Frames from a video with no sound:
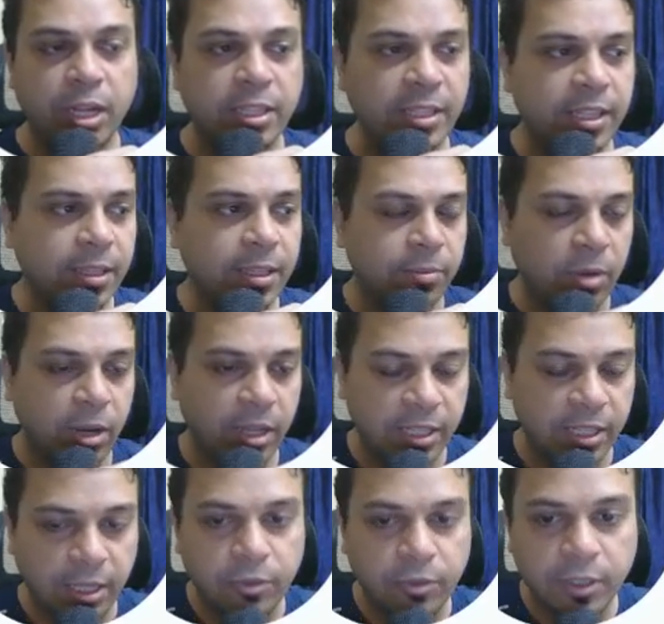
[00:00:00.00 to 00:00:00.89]
I see some
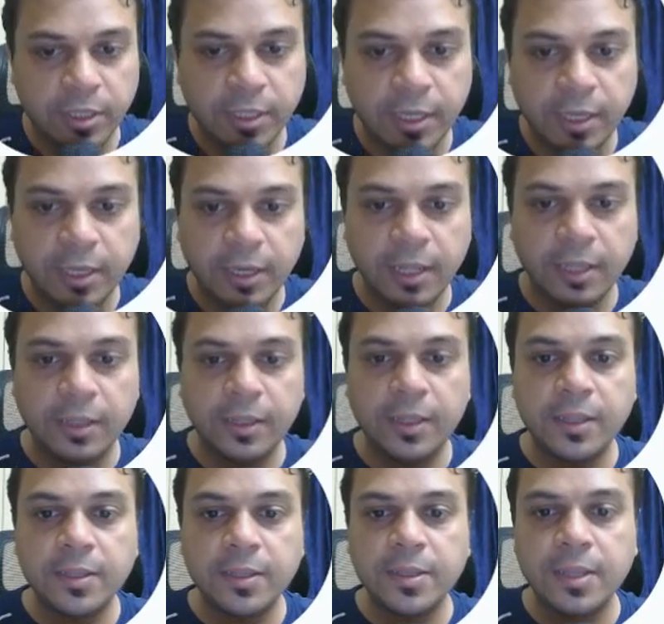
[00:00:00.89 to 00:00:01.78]
rising interest
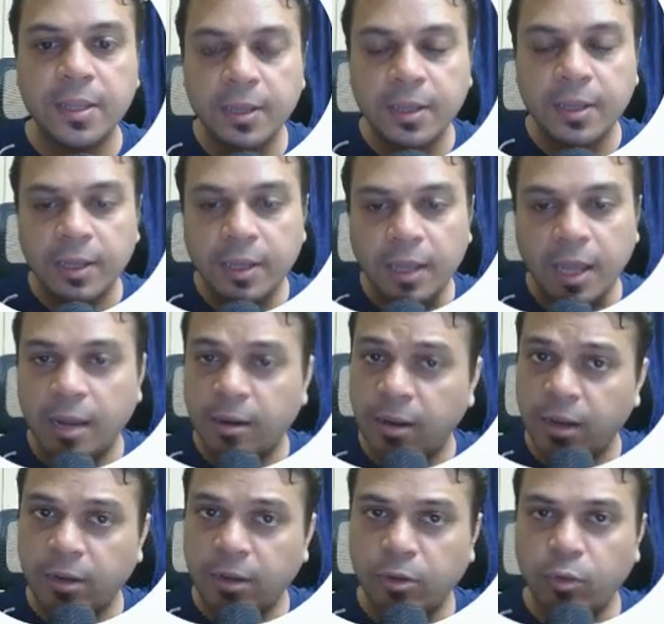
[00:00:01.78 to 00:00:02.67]
in this,
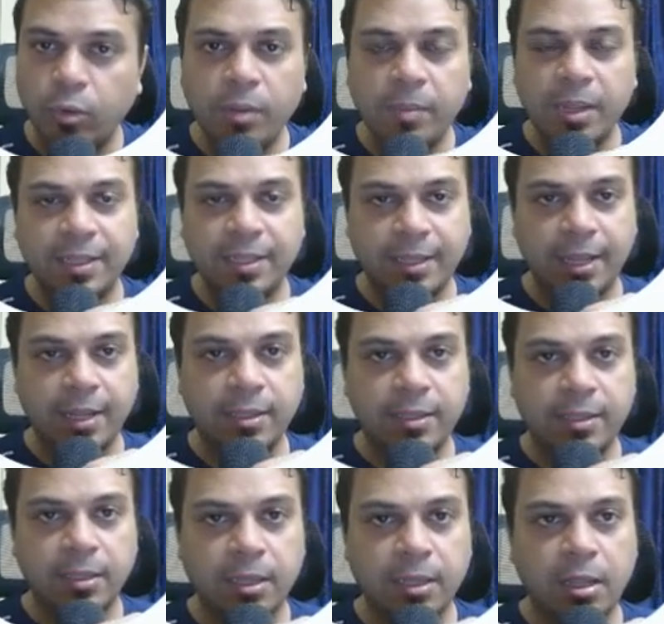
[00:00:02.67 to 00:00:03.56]
and it totally makes
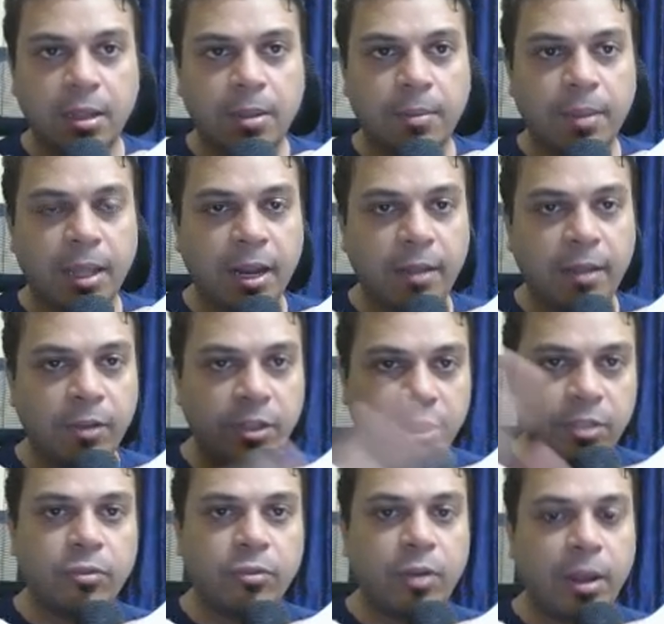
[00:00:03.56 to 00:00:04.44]
sense. And I will
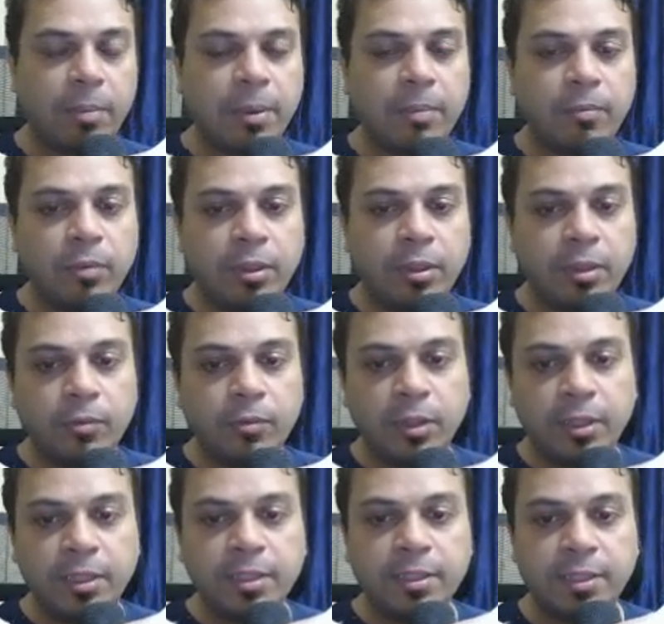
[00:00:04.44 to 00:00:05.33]
just wrap up
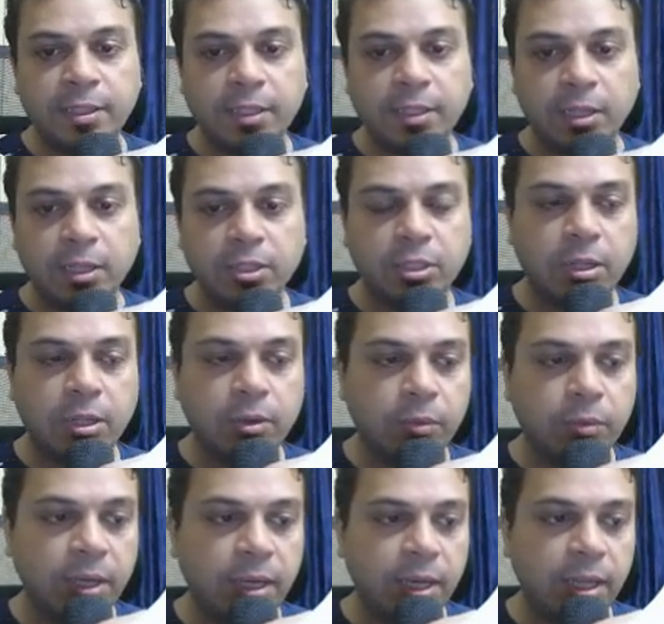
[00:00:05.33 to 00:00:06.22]
with this discussion
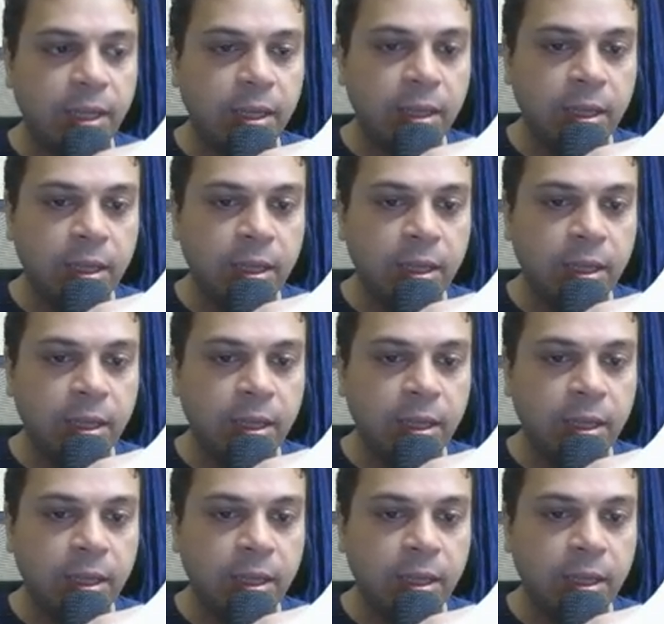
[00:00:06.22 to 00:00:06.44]
now quickly.